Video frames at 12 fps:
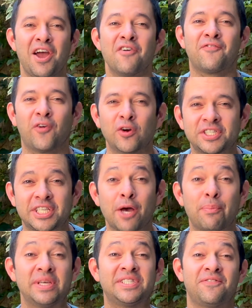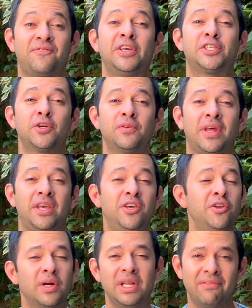First up is a feature that
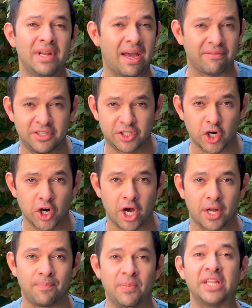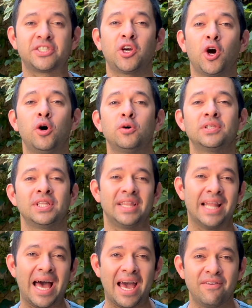you don't even have to turn on. It's called
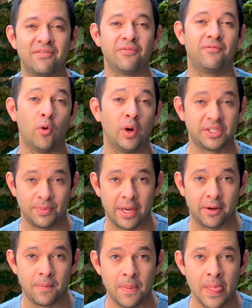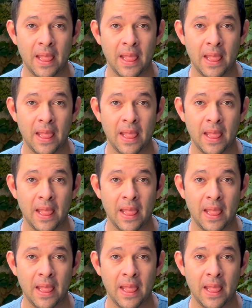live voicemail.